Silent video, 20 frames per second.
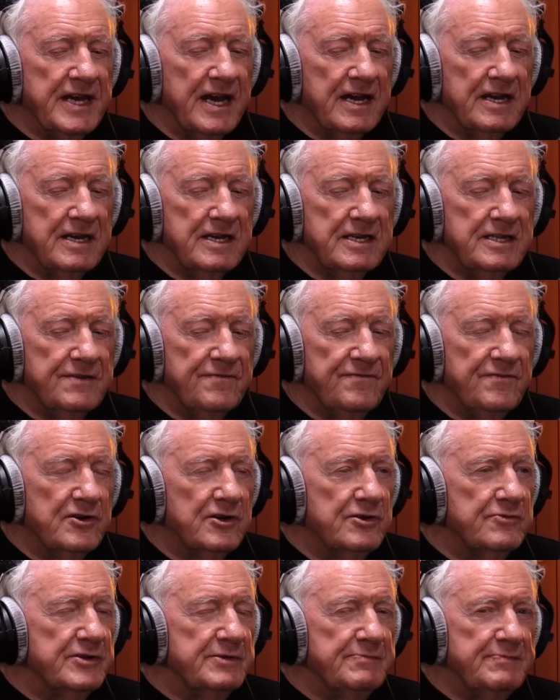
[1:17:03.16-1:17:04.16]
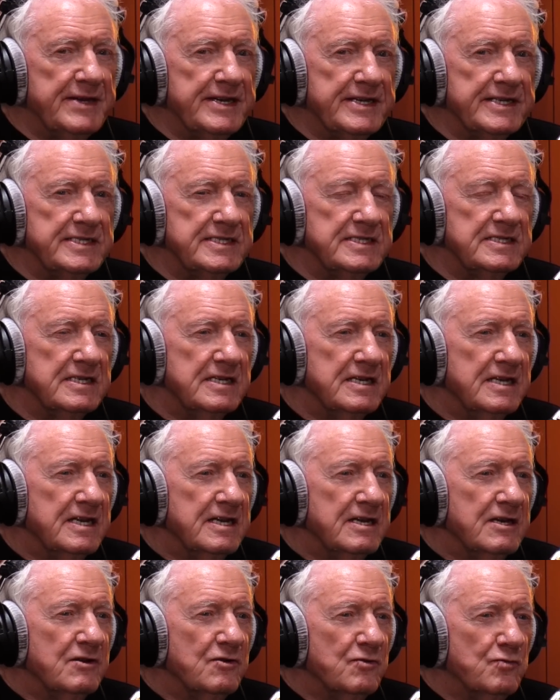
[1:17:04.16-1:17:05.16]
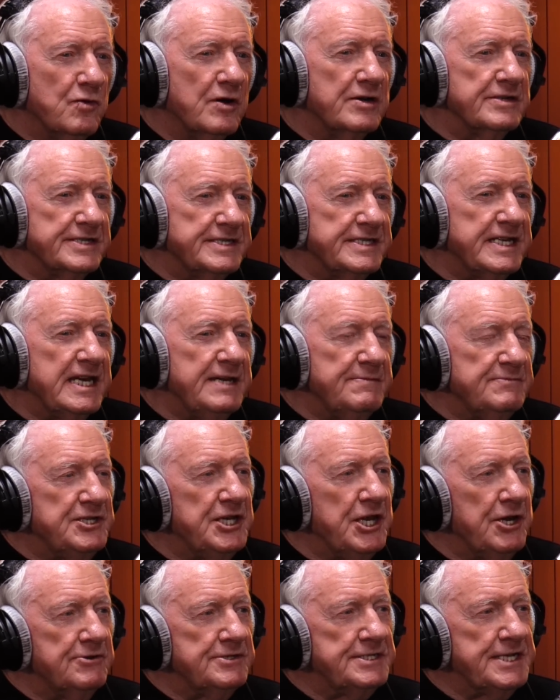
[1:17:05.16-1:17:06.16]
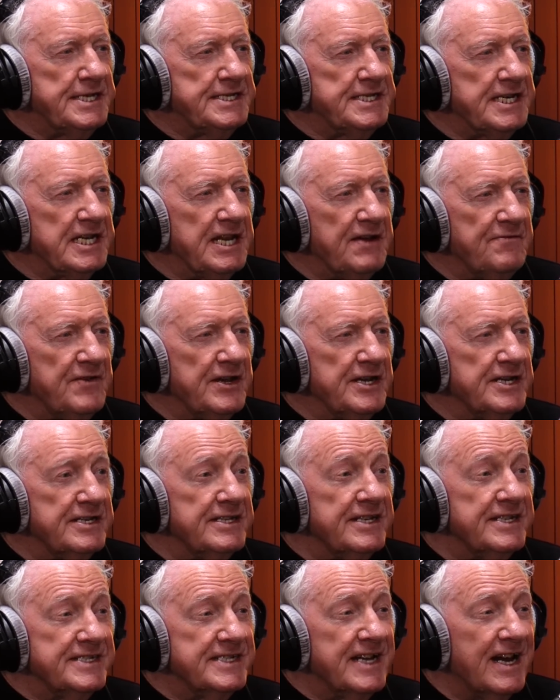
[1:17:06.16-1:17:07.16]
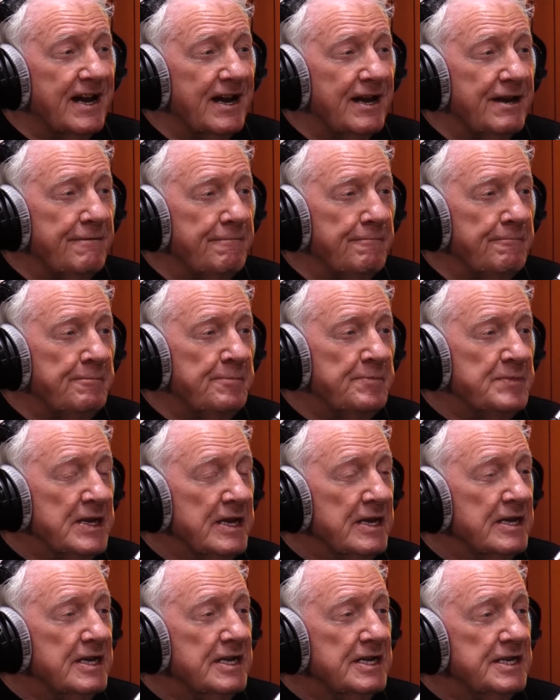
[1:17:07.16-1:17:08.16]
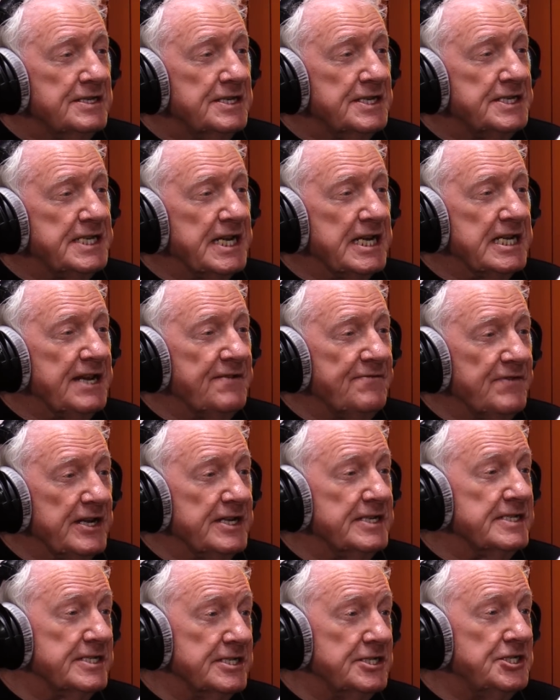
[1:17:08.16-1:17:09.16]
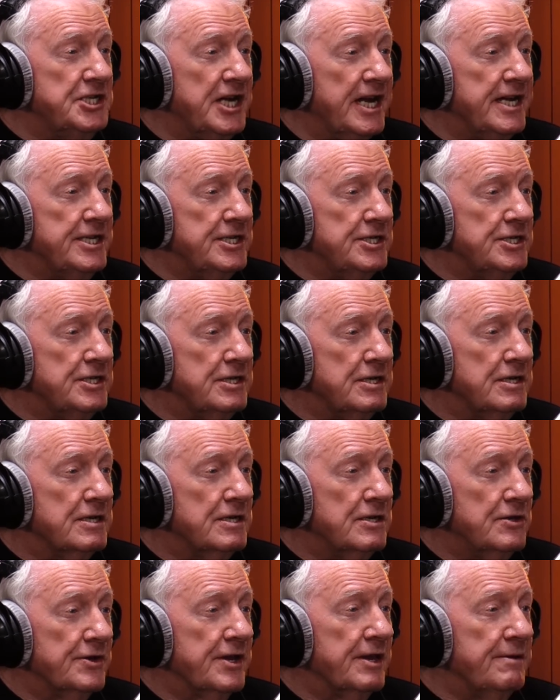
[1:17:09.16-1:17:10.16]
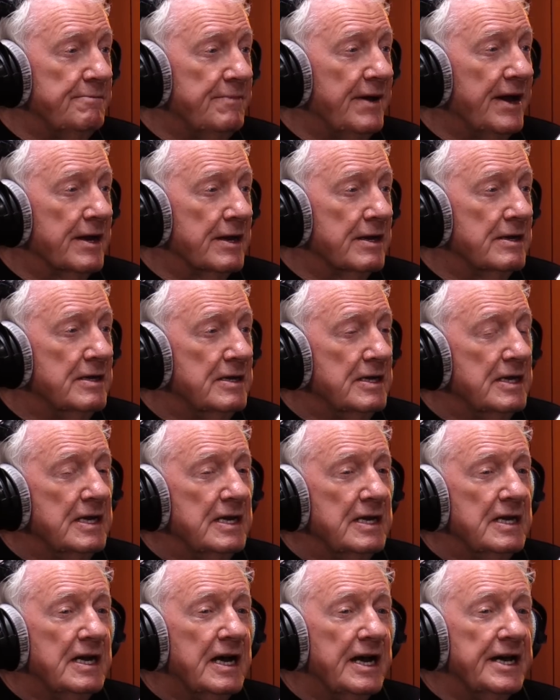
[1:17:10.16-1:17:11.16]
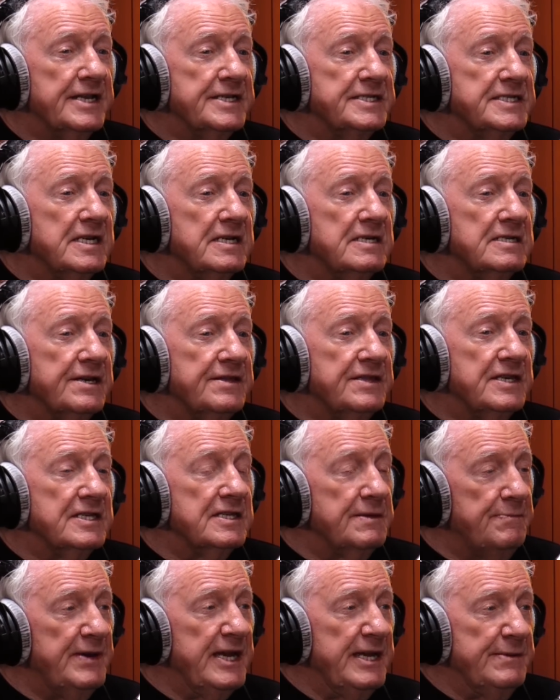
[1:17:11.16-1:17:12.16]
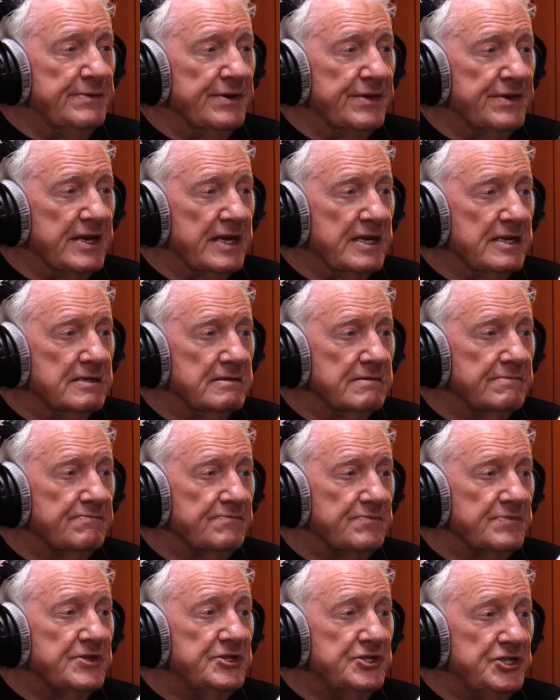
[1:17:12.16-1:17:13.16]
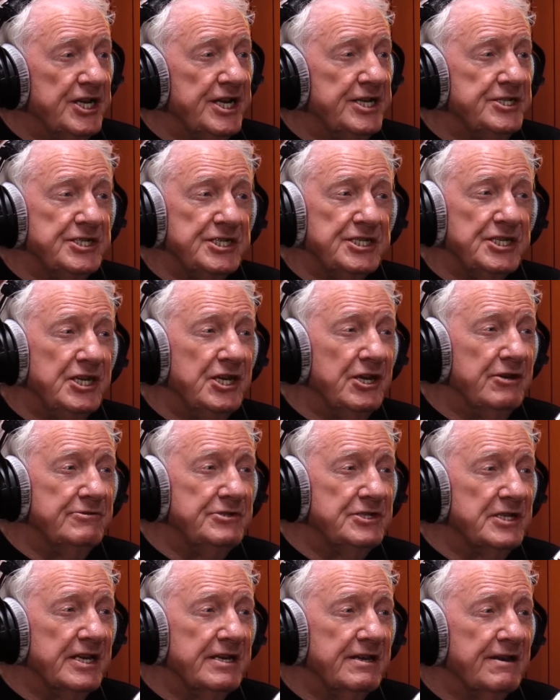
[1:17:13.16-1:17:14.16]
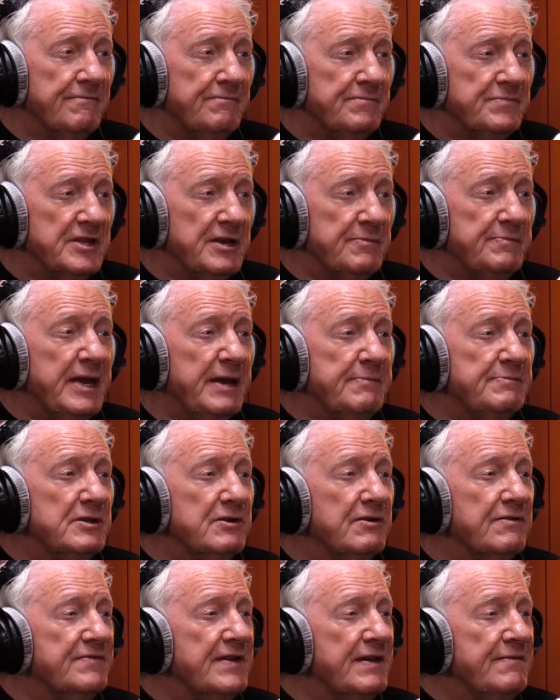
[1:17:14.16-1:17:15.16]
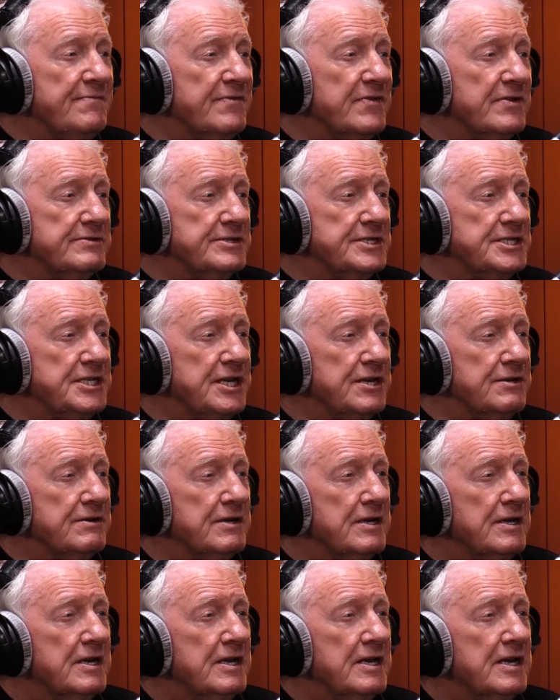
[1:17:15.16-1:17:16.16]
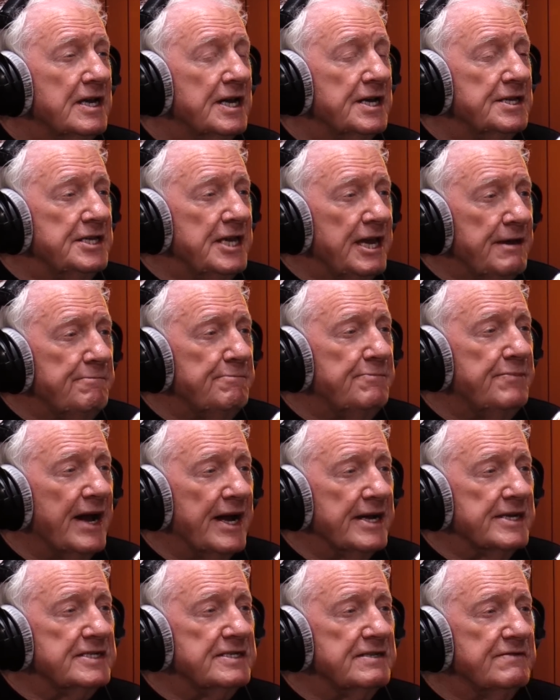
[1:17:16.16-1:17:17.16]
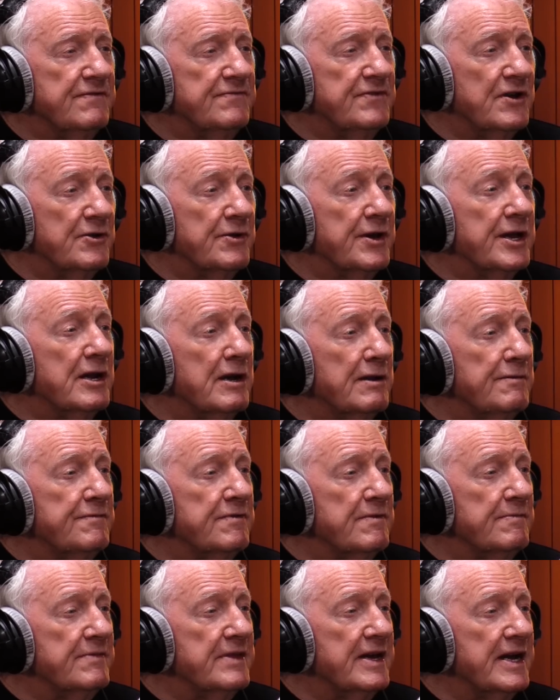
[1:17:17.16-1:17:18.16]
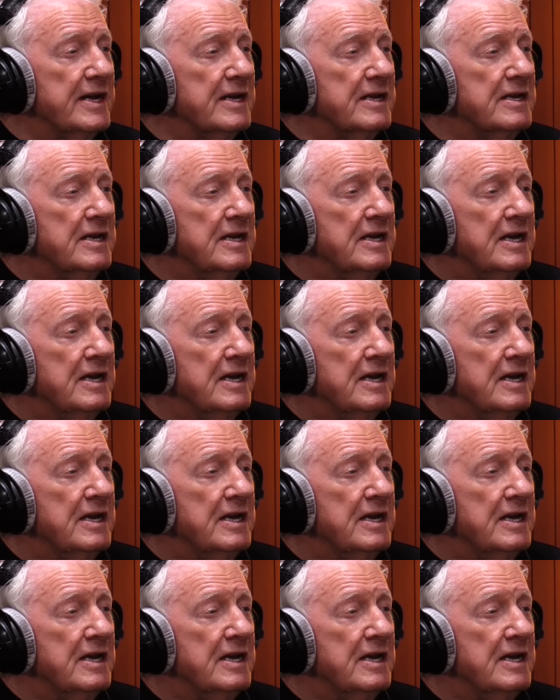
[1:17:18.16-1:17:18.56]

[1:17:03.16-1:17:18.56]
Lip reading: that in the foreword, because what seems hugely significant at the time, the significance can change looking back. And I certainly think the people thing changes hugely. The people who have influenced you and the impact following on from that,